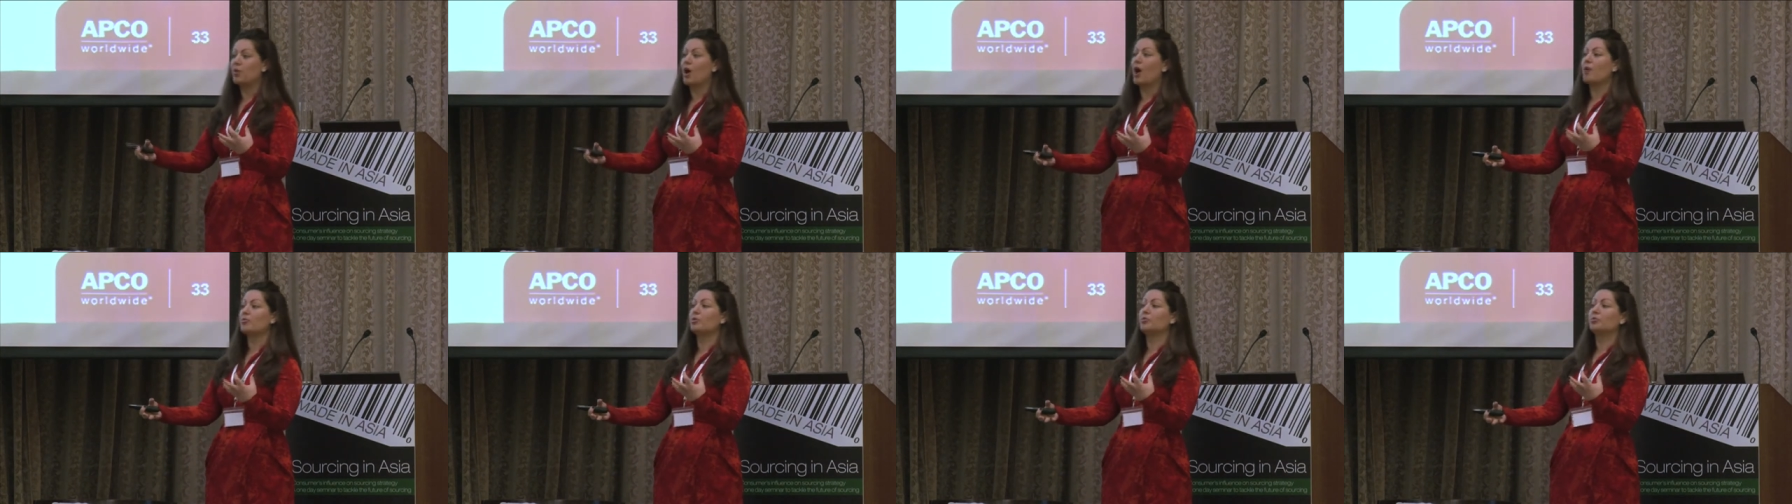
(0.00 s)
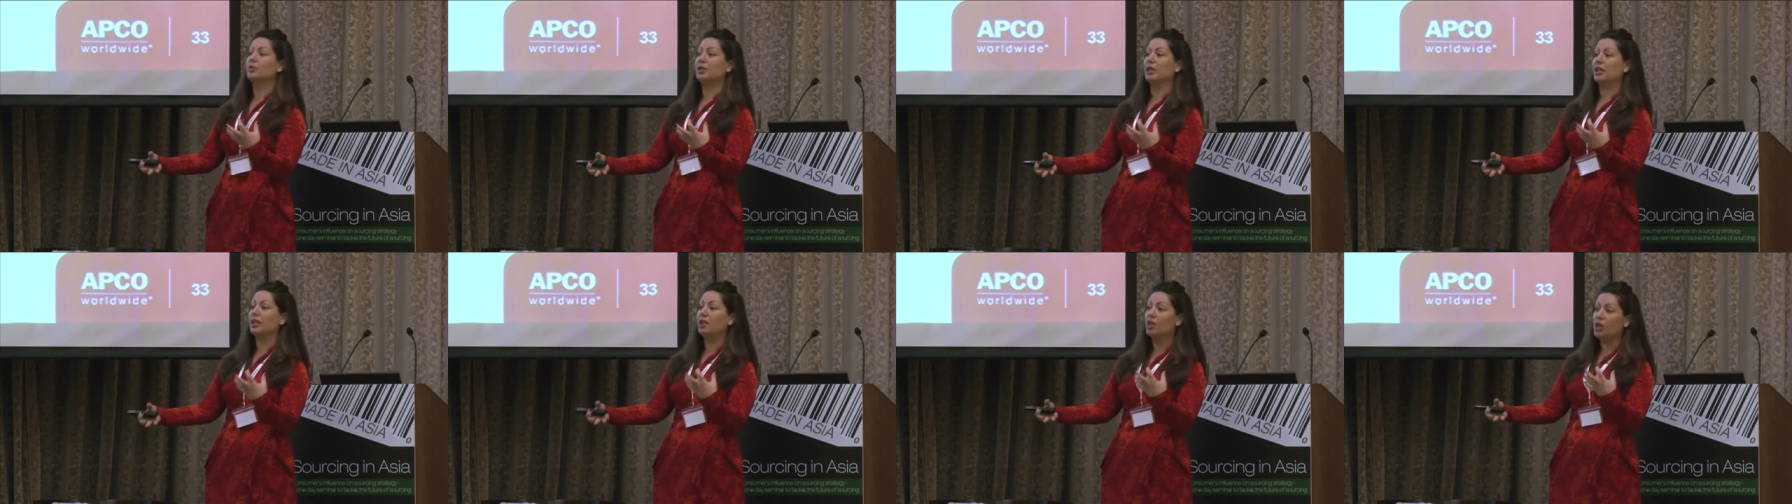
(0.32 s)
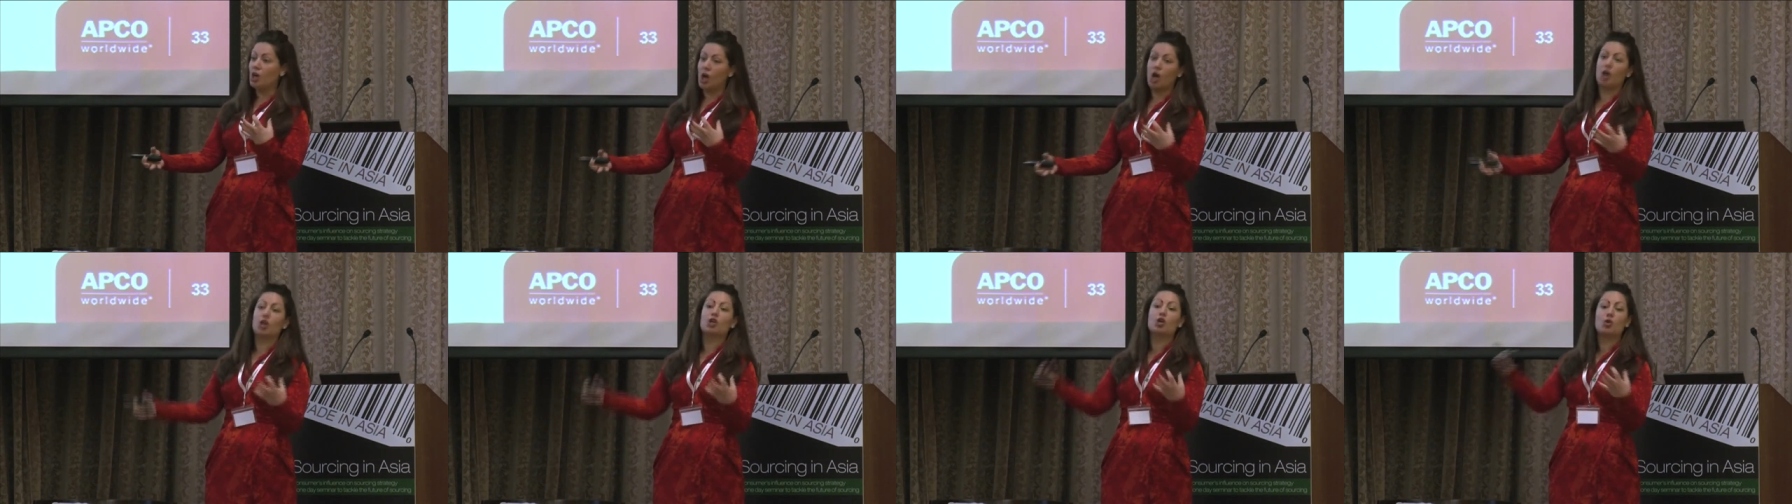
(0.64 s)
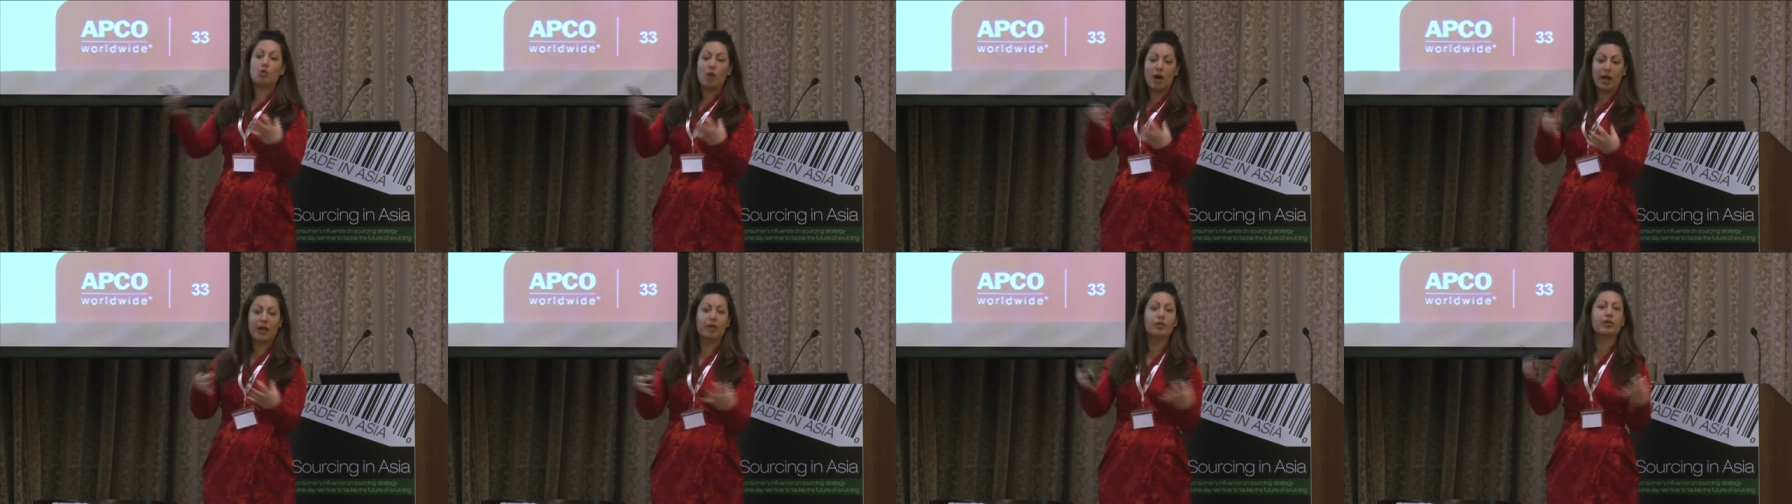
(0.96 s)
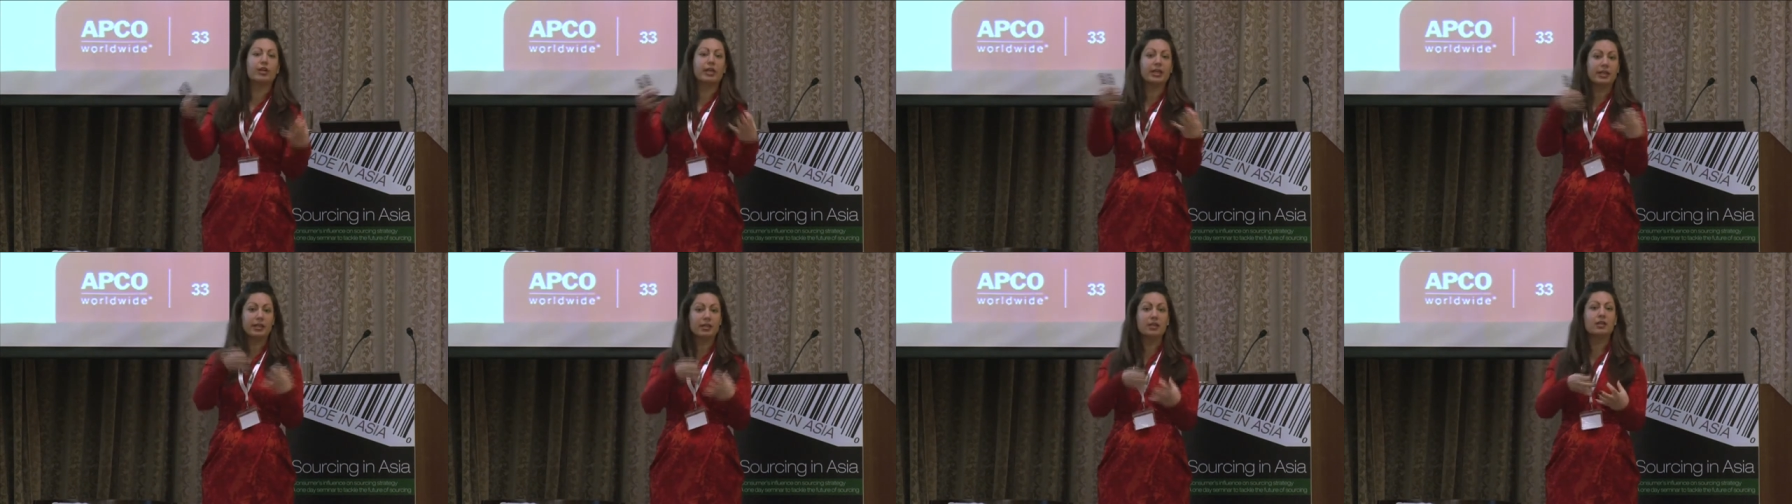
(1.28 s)
probably
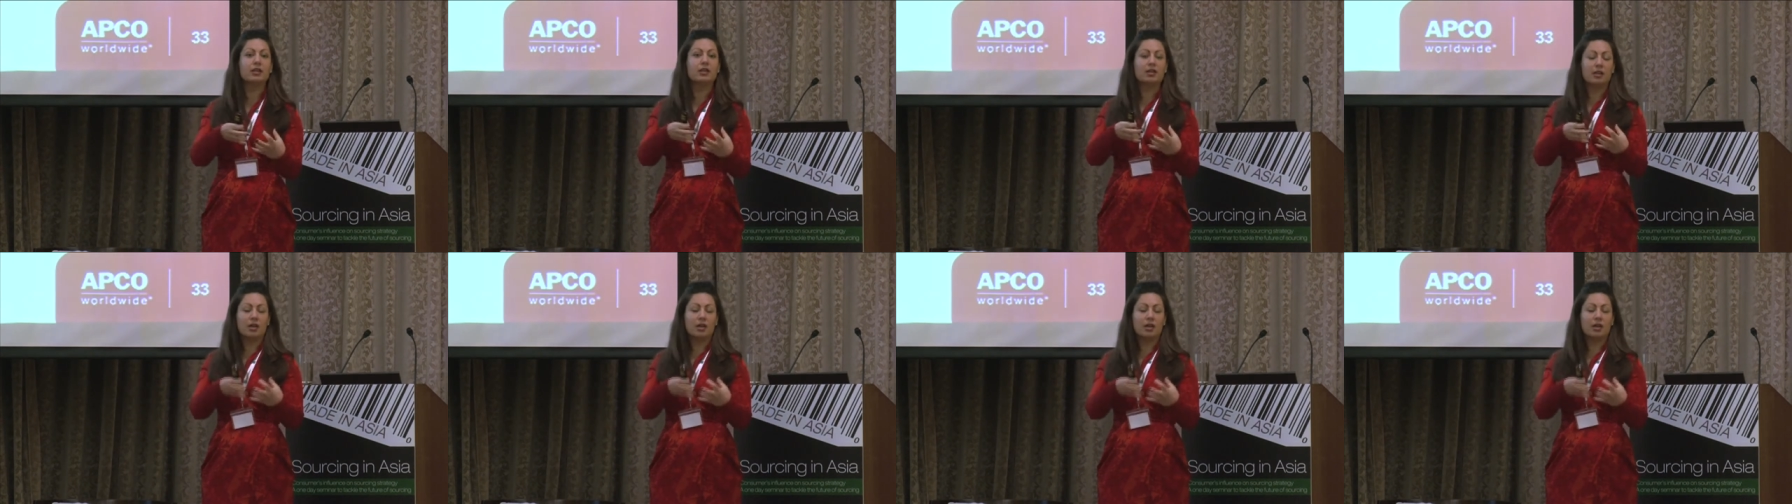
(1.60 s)
acquiring